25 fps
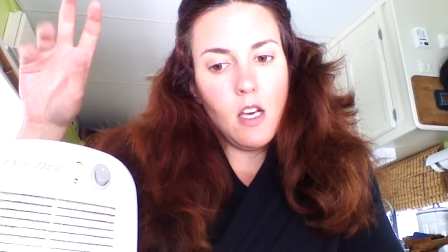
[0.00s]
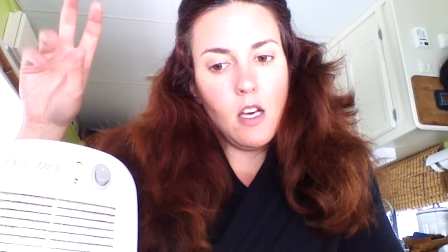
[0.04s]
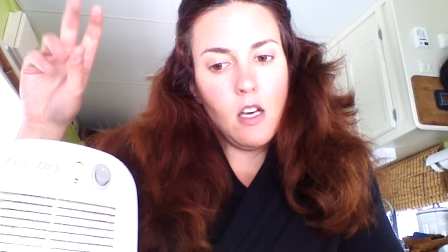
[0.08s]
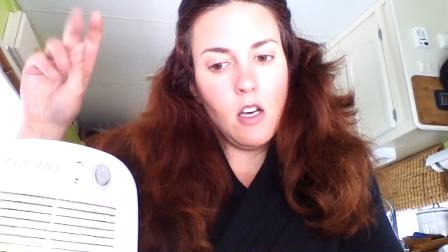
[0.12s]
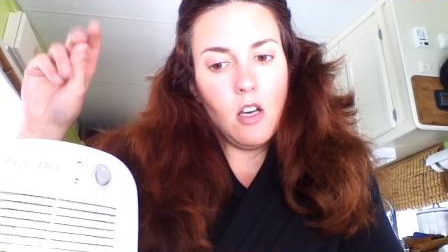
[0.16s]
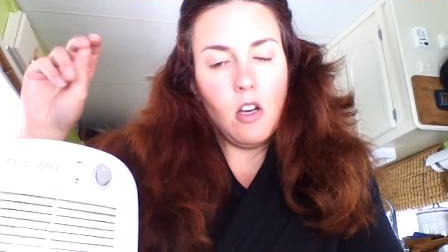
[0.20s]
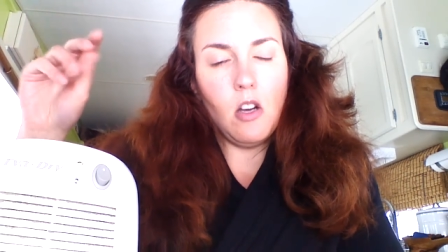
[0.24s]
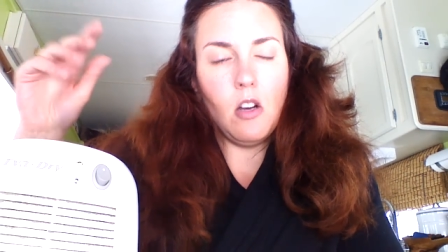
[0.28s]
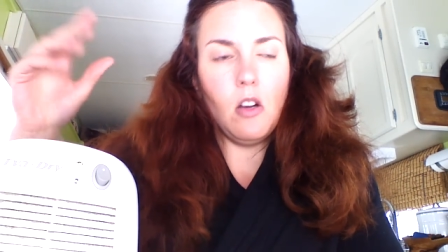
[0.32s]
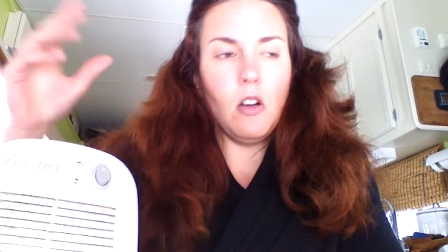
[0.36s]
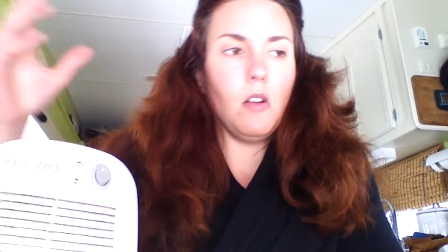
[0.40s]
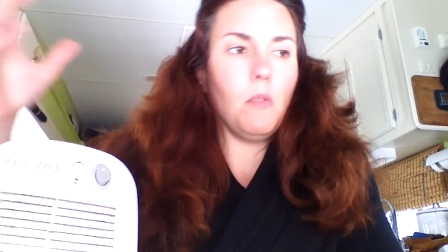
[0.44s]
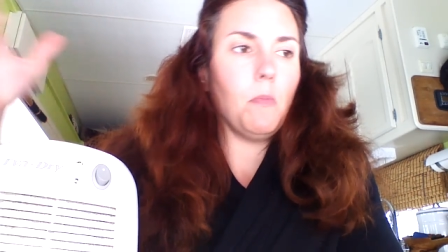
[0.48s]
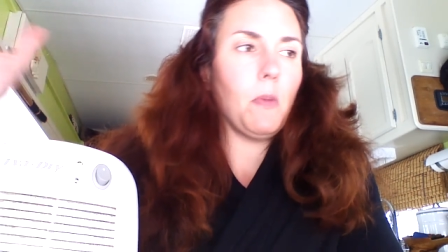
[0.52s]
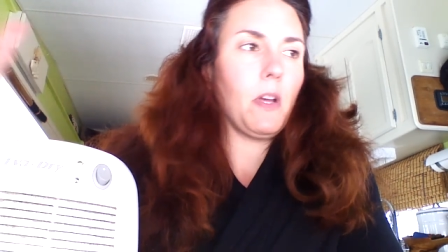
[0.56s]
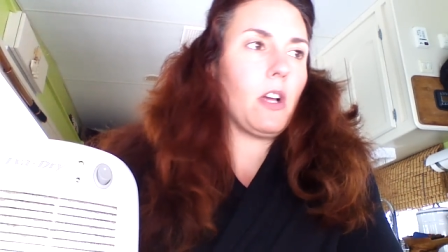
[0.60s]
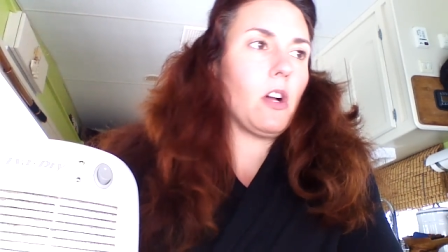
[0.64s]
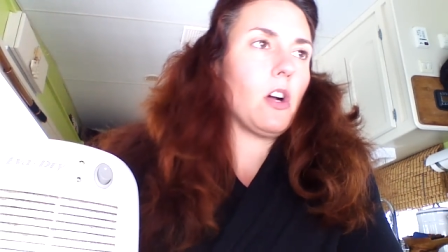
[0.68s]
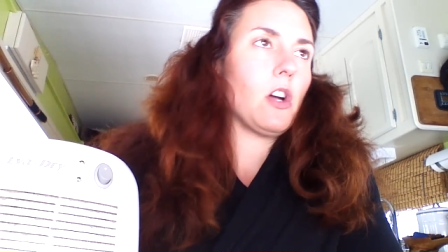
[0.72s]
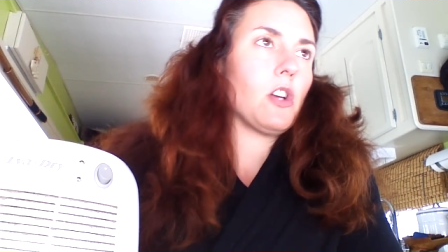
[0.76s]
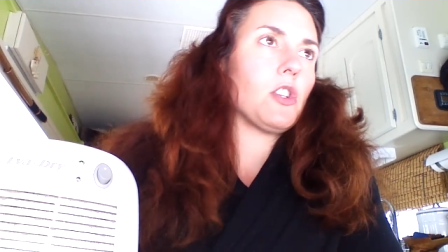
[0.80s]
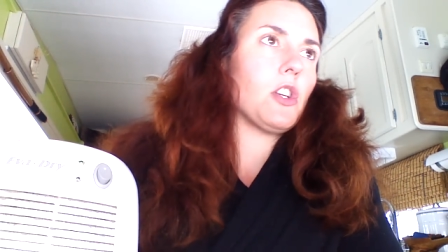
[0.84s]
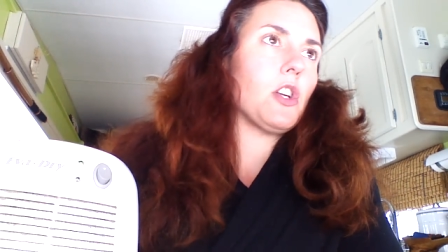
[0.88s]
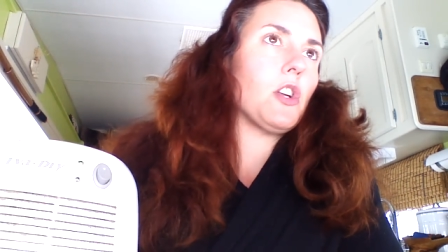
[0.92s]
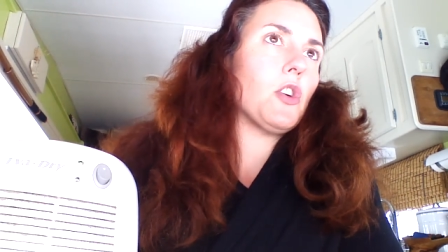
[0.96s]
oh my
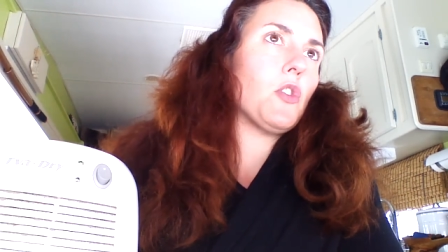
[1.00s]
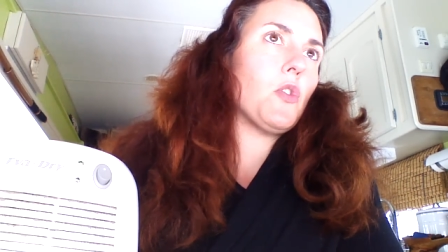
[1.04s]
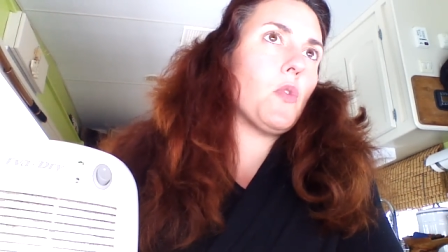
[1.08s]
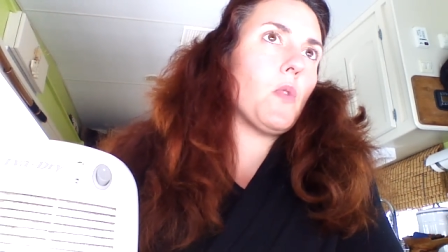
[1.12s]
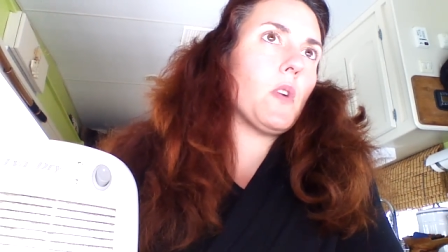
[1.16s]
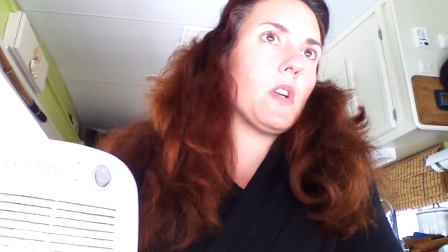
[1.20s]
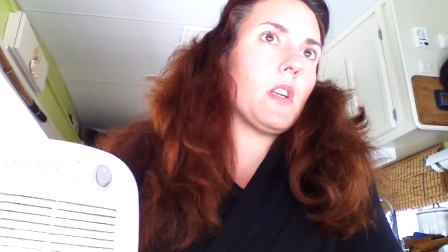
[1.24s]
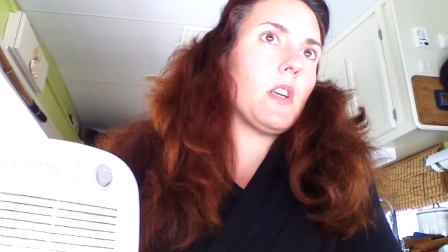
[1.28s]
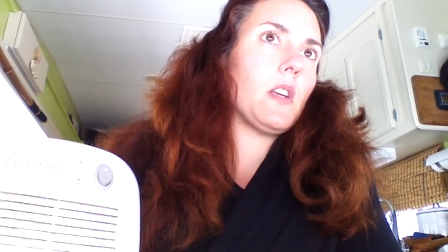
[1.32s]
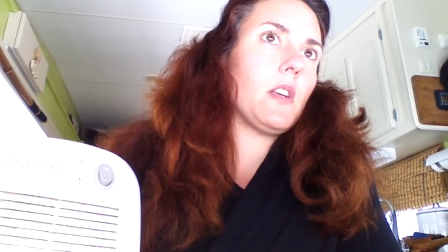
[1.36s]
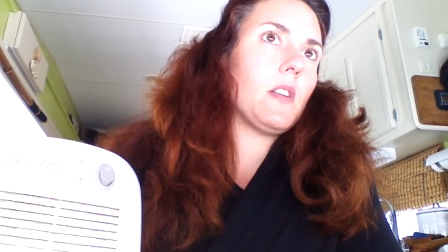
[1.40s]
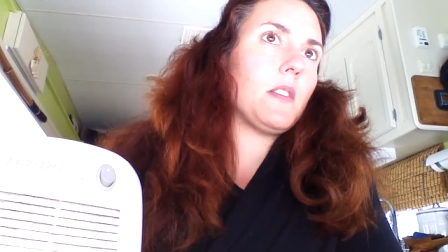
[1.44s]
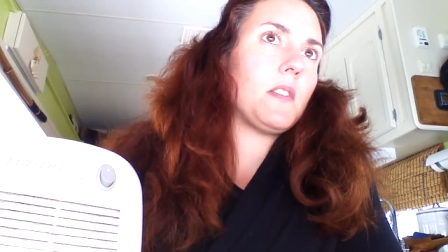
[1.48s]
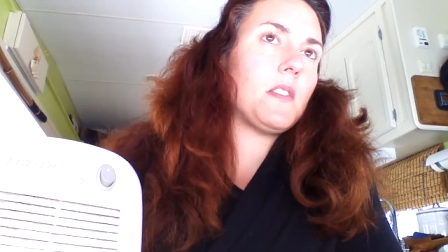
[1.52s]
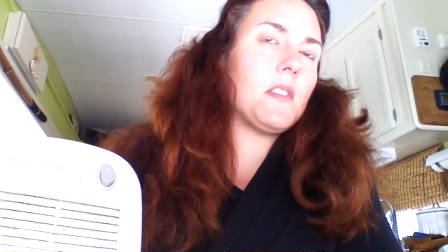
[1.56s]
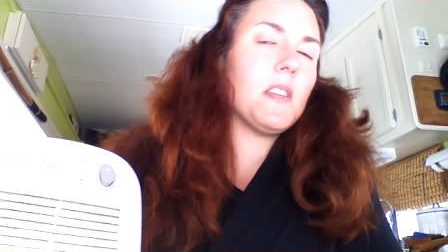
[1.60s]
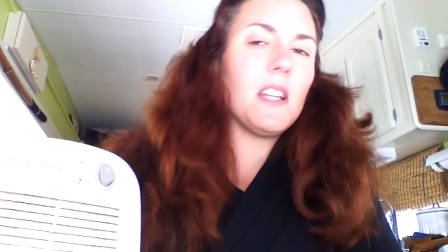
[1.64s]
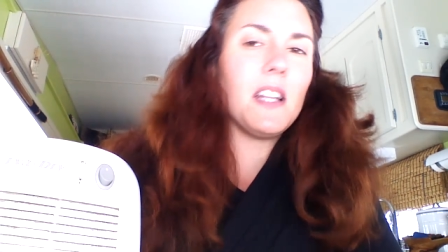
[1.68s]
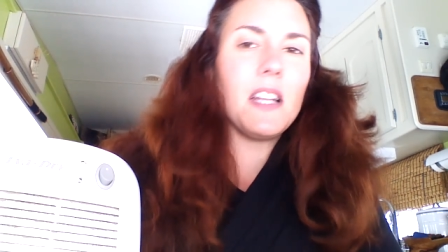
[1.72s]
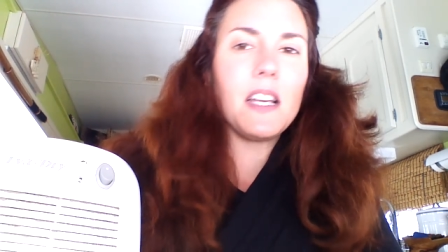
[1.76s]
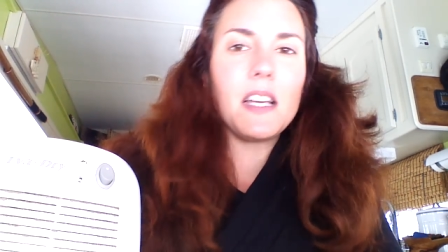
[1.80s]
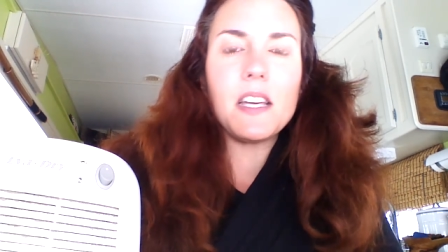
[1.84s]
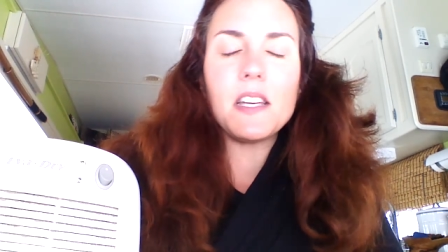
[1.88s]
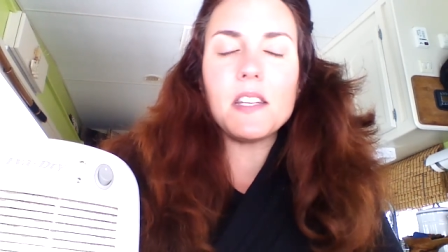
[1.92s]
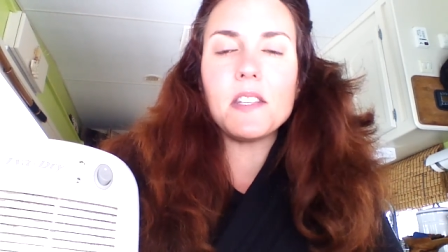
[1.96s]
gosh, I don't know what to,
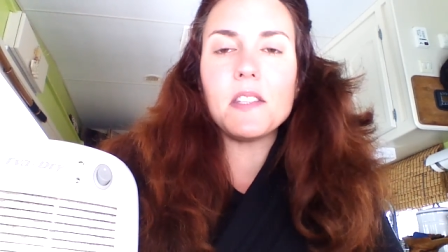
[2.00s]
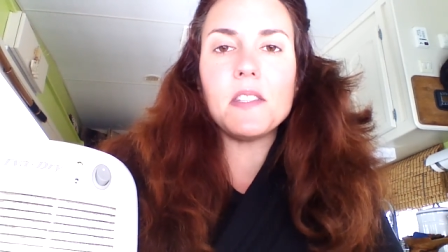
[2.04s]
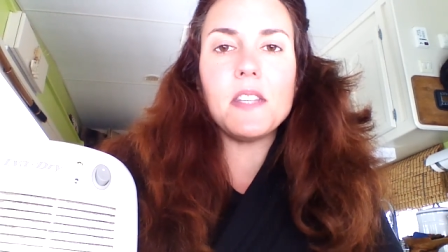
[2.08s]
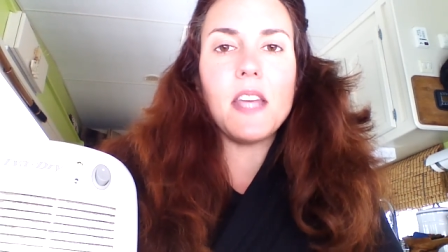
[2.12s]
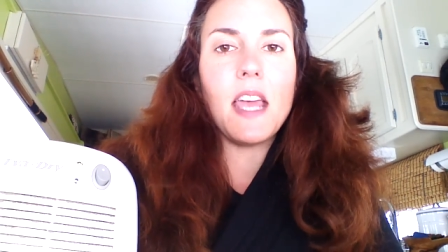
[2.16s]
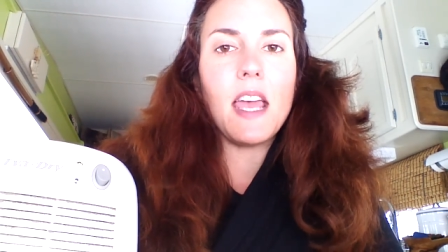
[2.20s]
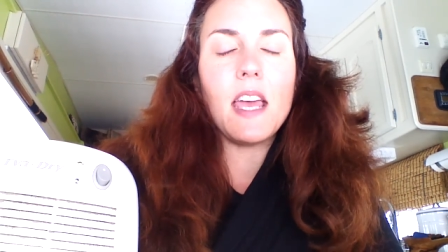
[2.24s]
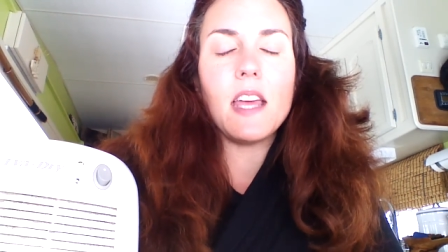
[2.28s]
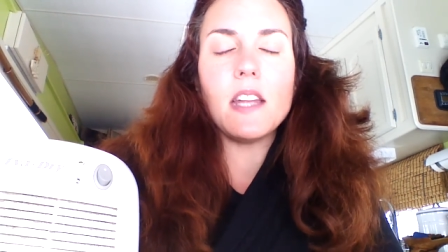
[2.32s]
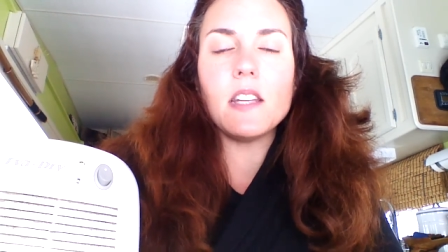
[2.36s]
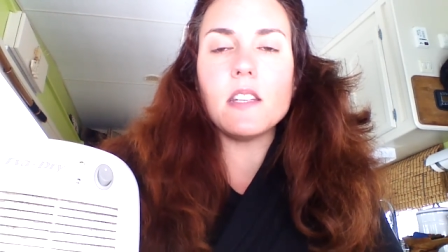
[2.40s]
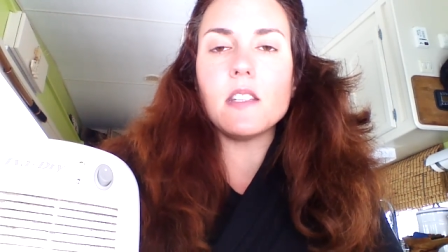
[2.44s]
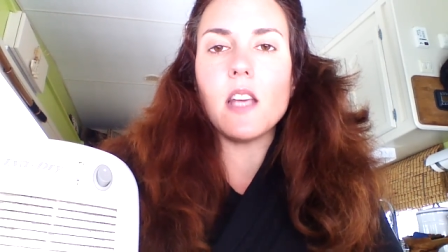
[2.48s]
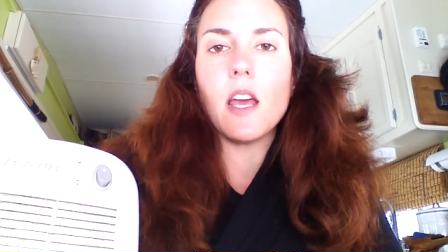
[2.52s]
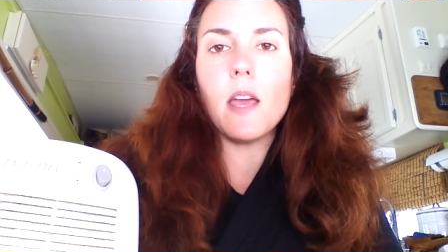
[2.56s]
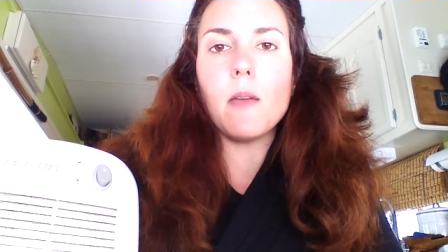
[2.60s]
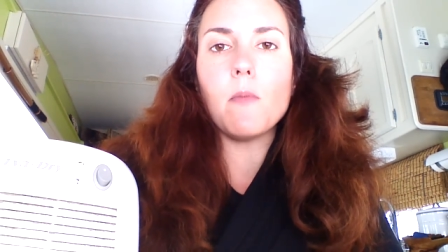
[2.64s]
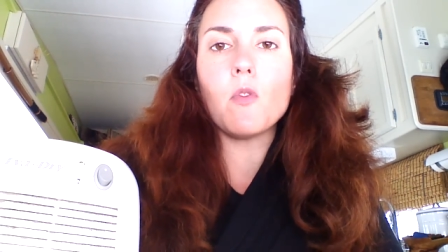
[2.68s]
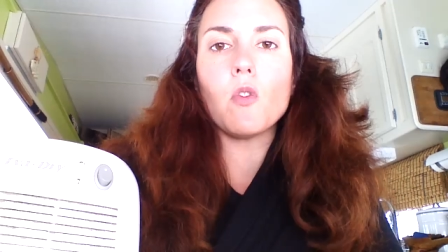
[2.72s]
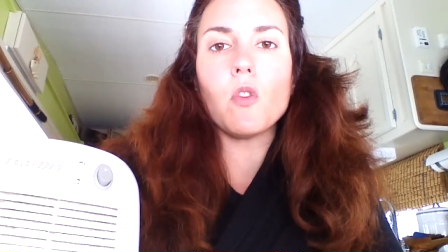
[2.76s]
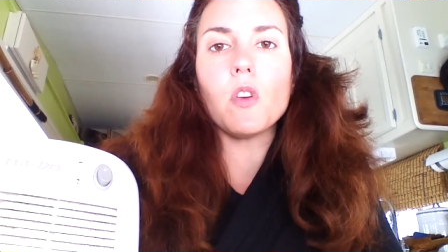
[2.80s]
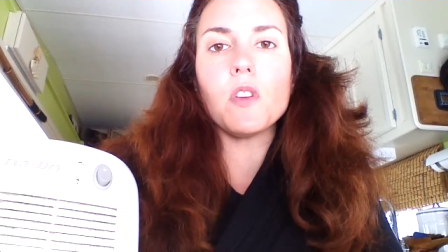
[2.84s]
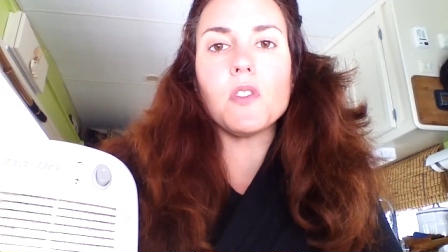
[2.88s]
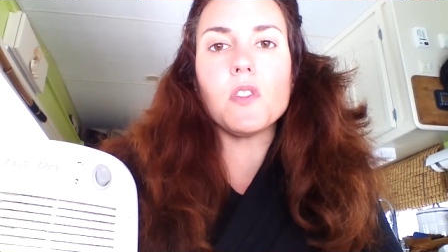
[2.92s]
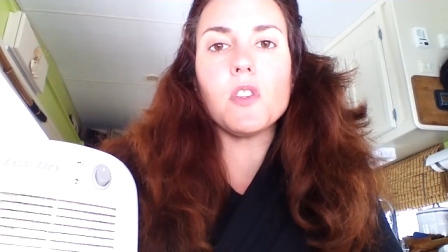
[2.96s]
silica sand type
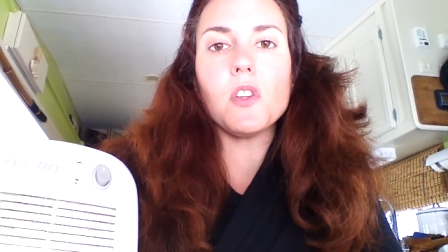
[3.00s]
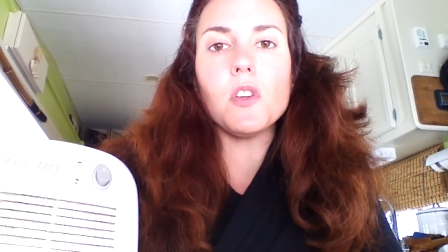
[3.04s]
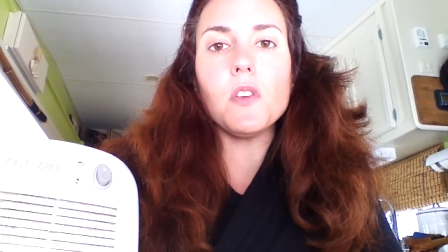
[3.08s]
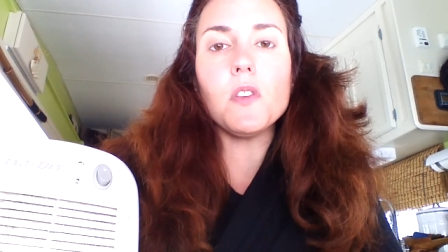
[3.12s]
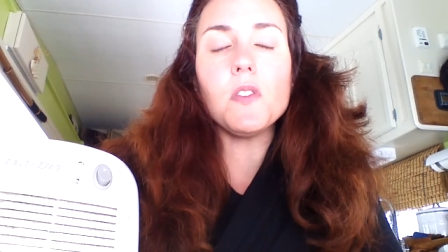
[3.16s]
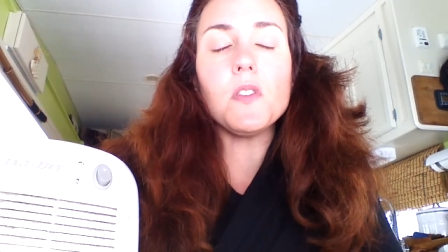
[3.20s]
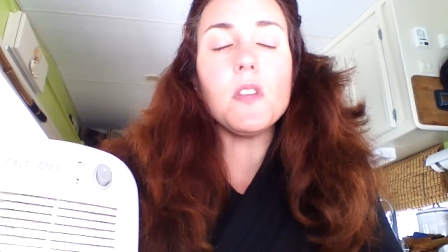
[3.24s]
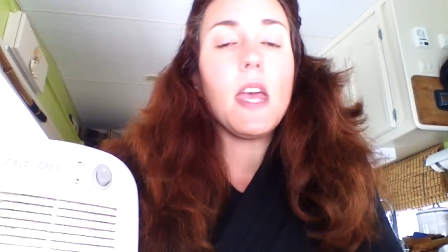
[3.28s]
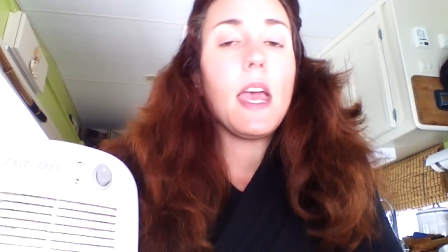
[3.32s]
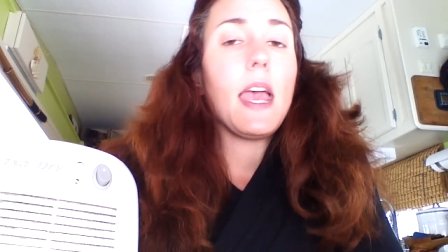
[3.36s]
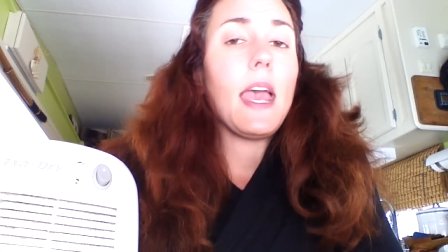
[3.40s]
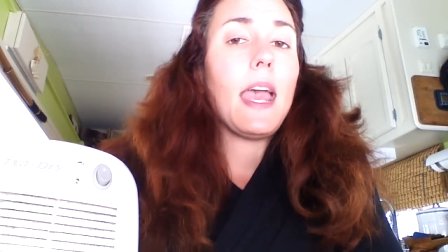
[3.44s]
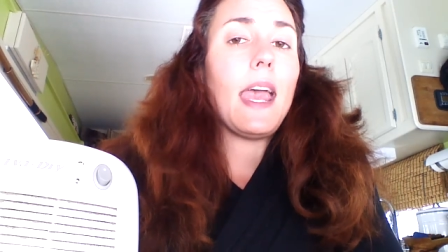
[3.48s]
crystals.